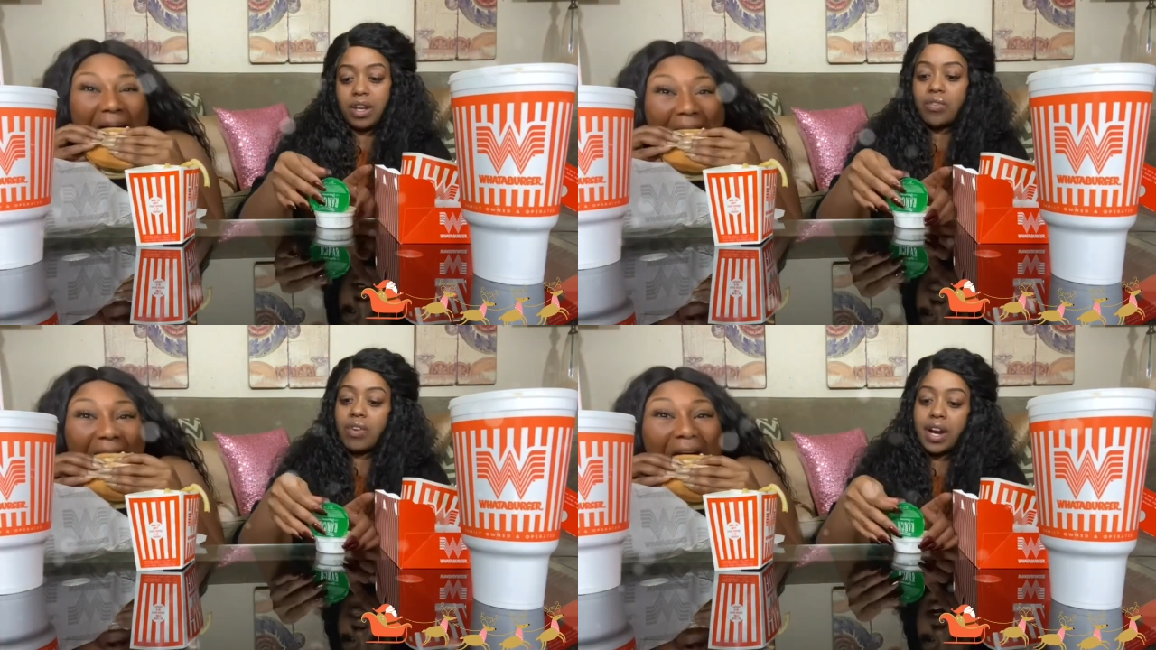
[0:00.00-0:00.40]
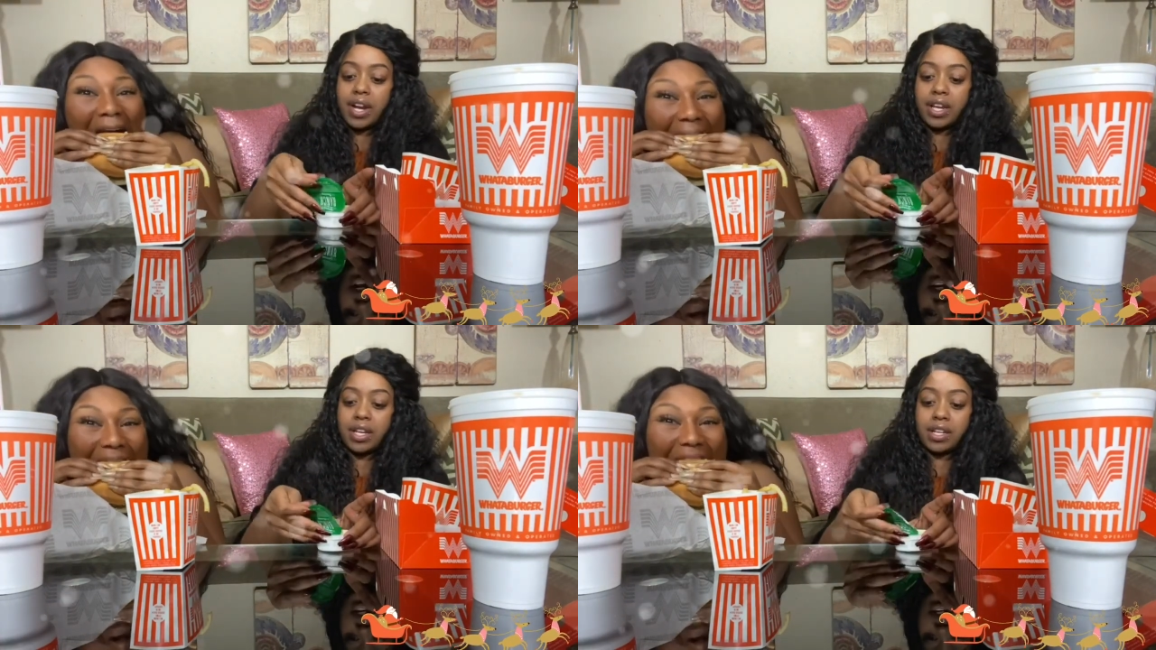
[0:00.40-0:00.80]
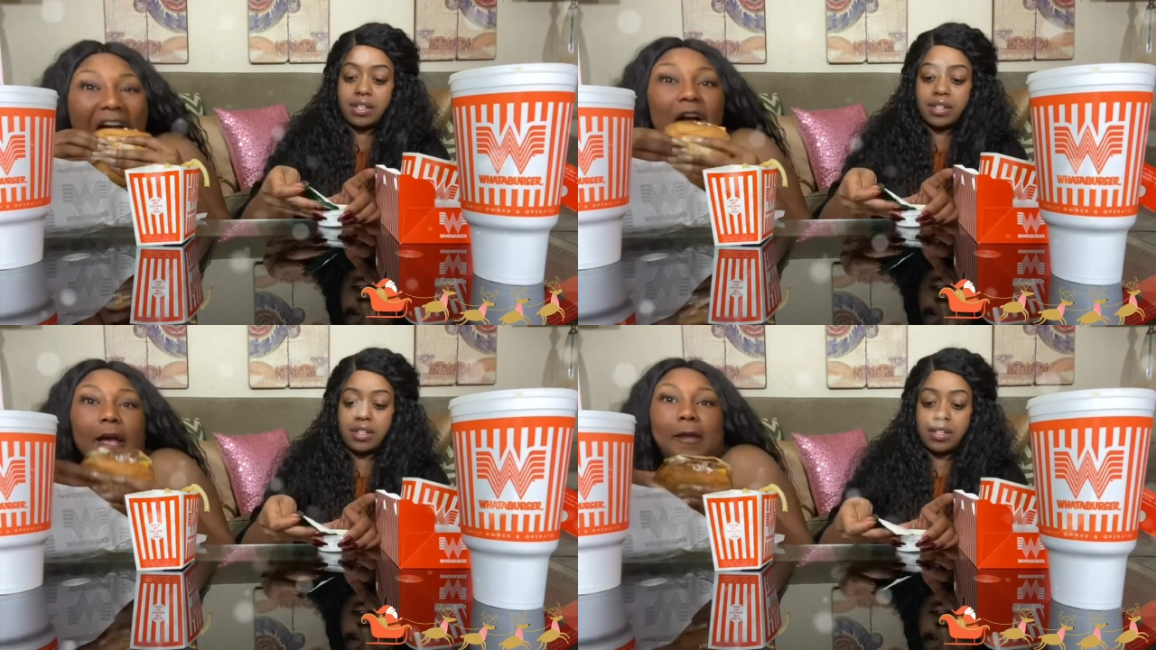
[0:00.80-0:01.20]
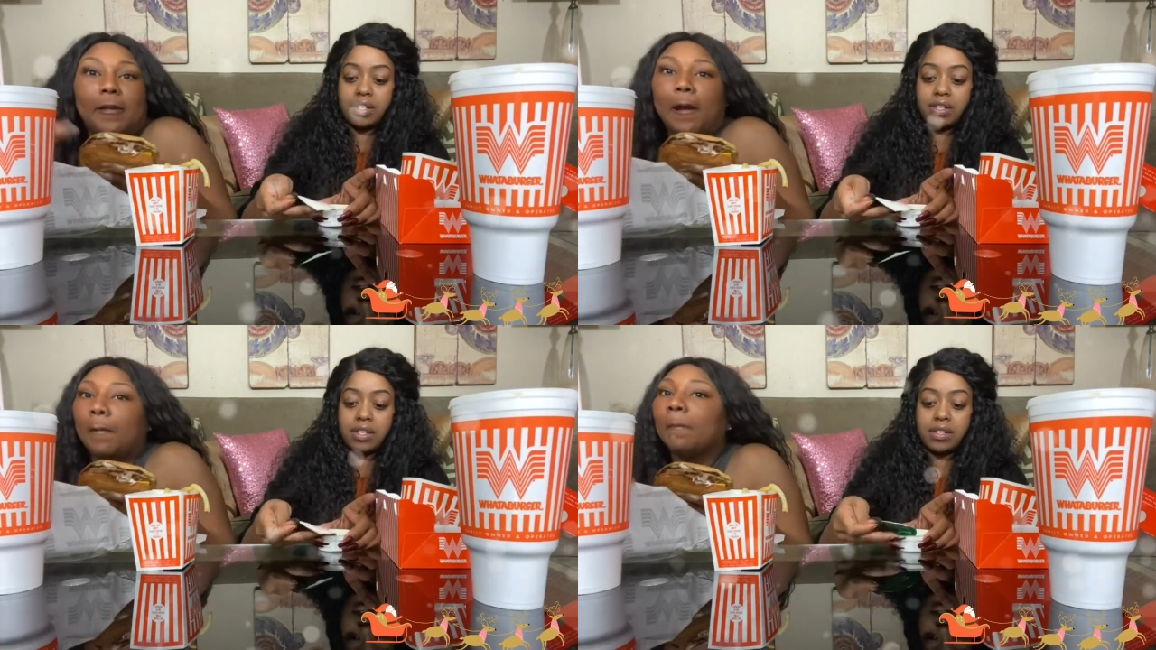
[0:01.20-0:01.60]
Speaker 1: Right. Okay.
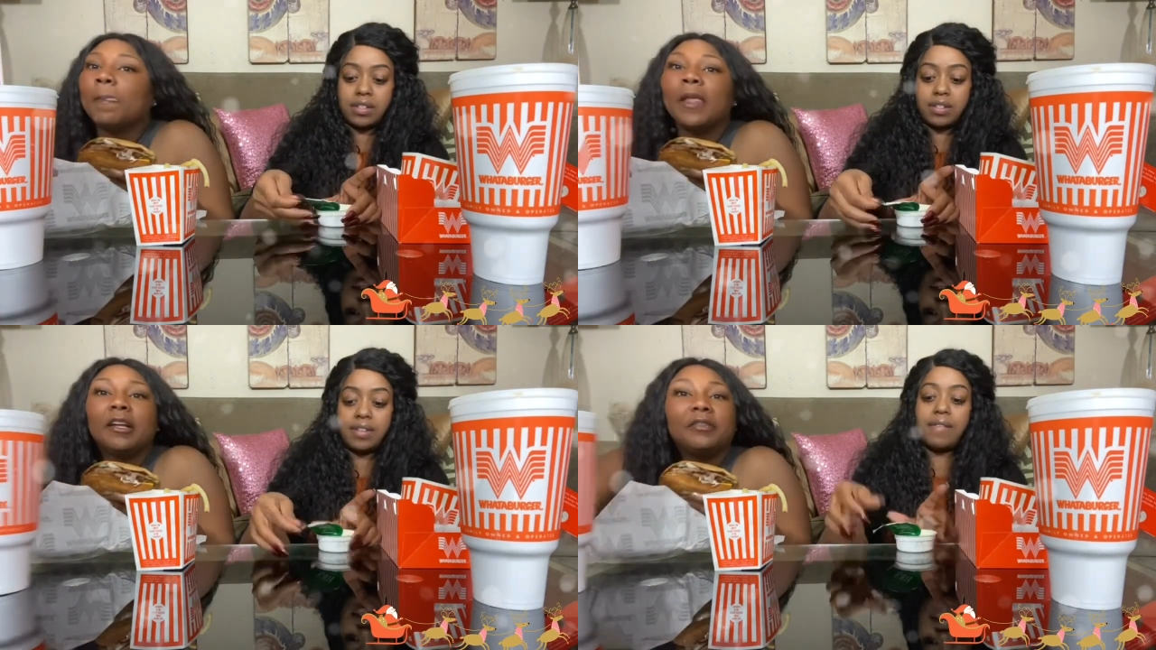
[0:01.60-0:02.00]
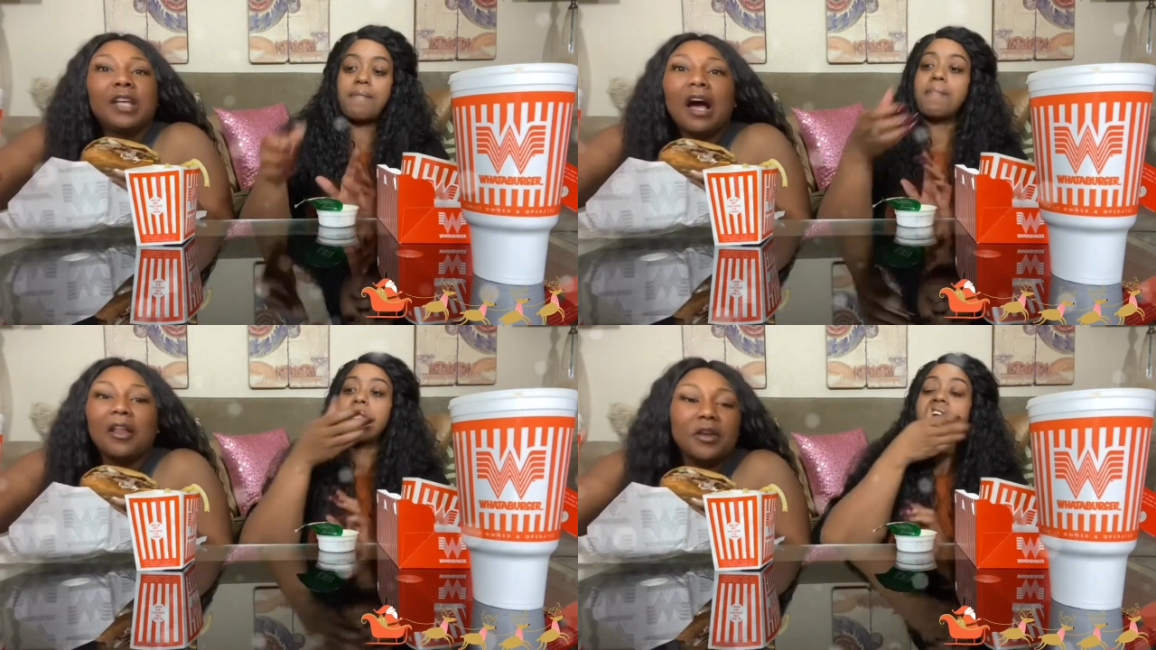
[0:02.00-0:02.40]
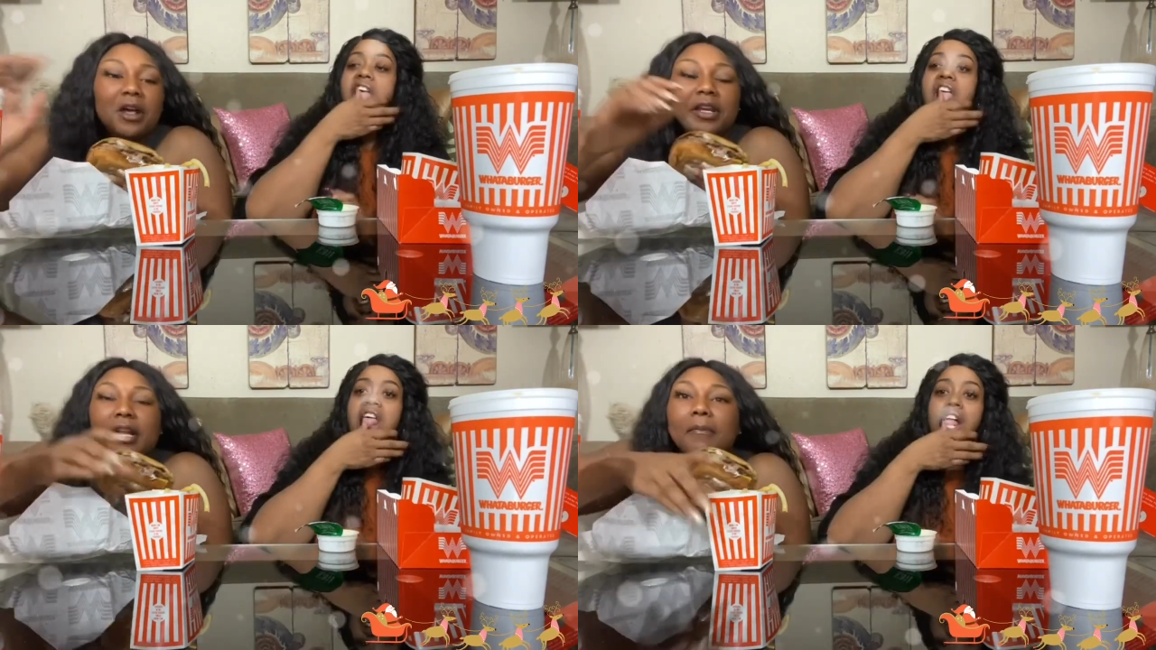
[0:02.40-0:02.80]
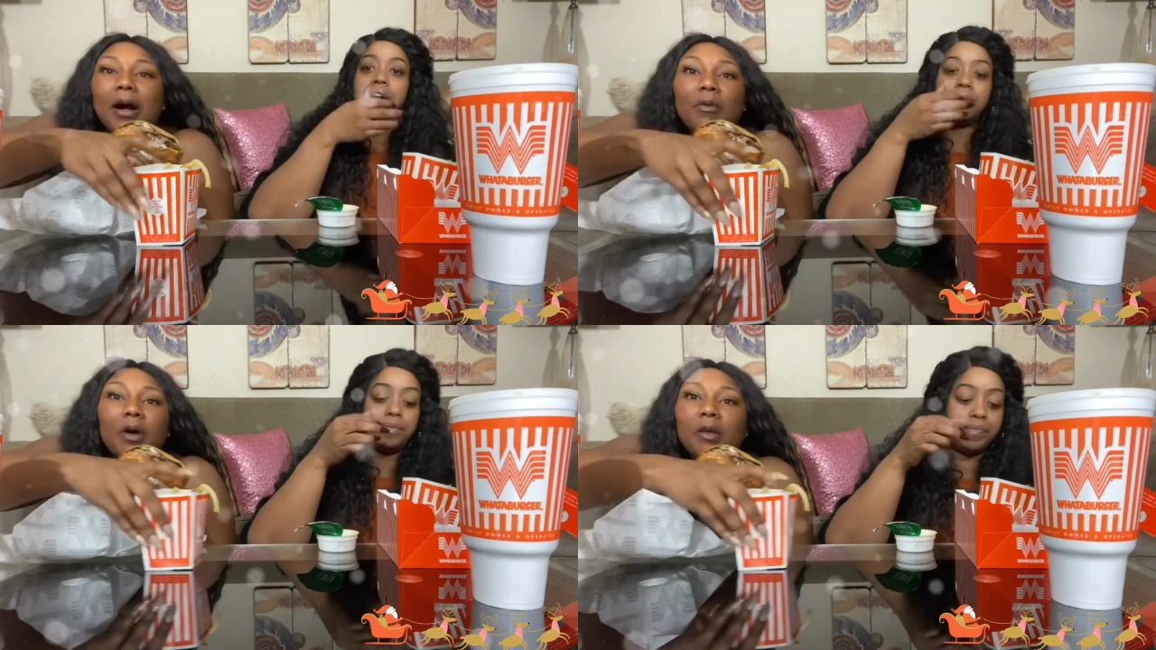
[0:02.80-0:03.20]
Um. If y'all don't know nothing about
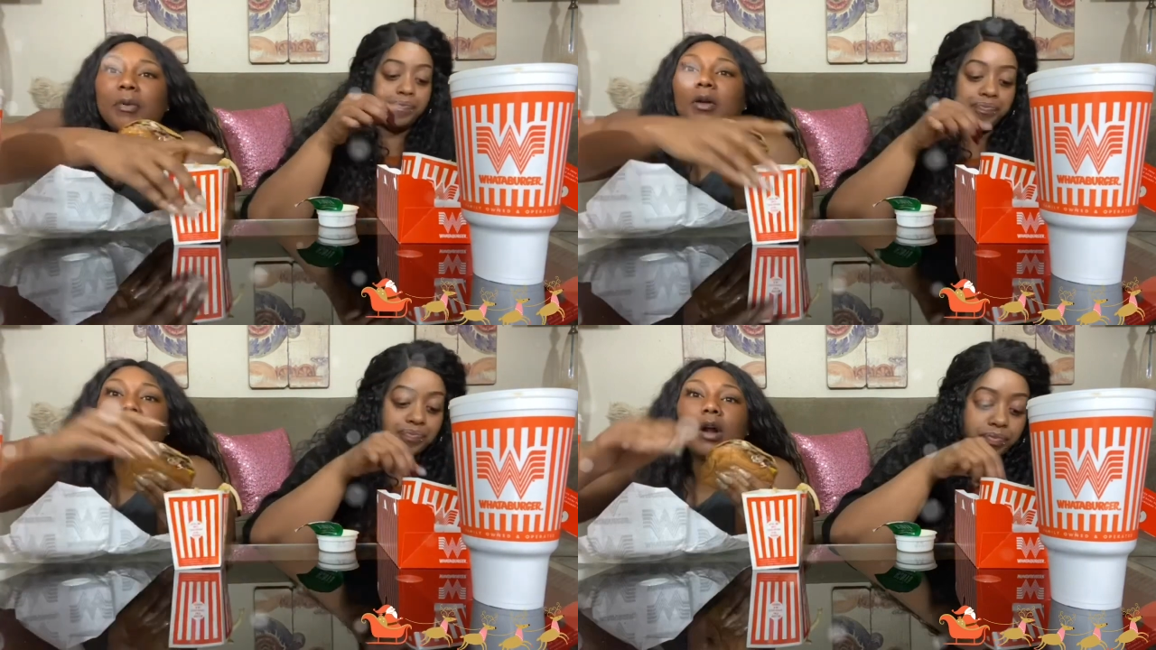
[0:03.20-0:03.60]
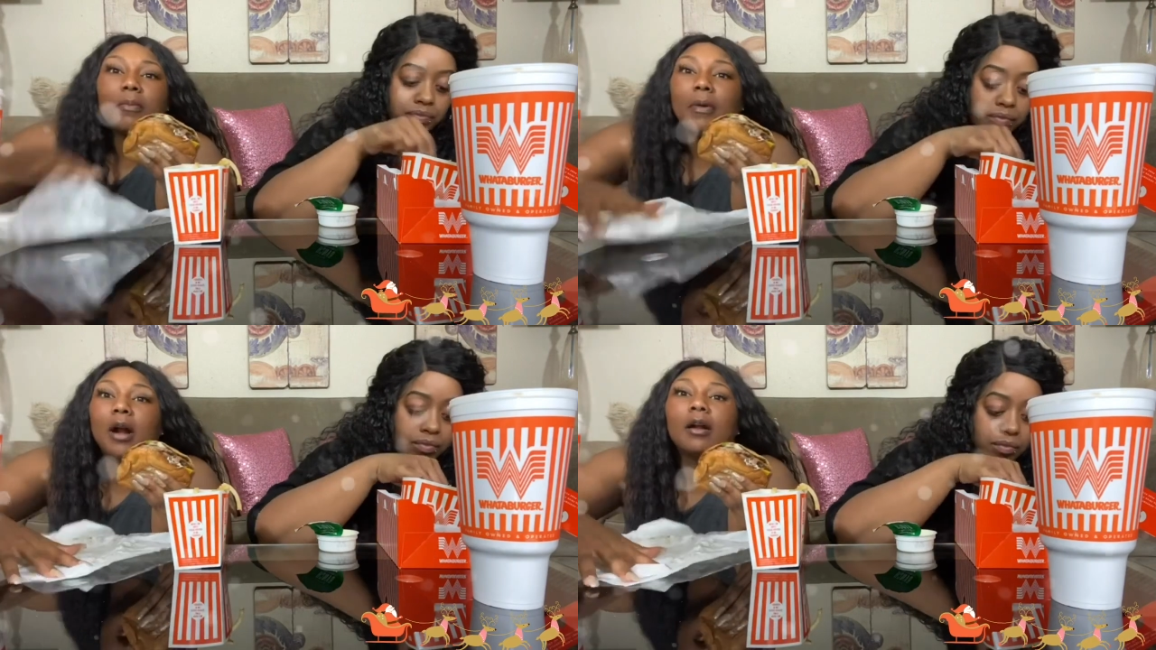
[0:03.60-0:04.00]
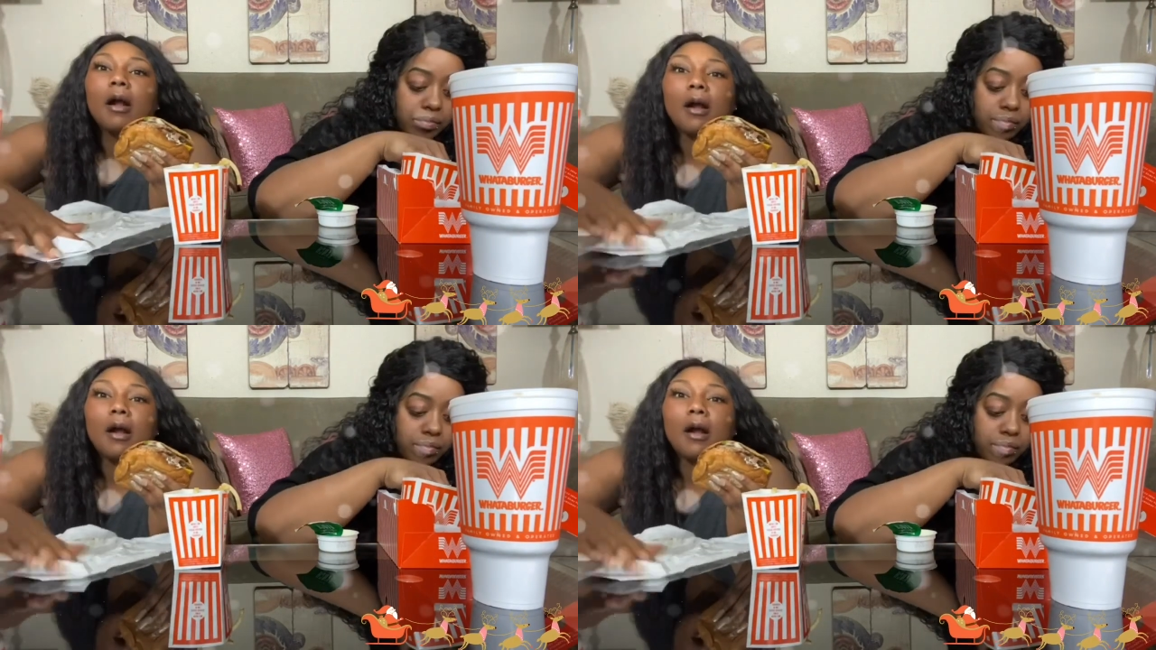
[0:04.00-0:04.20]
Waterburg, Waterburg.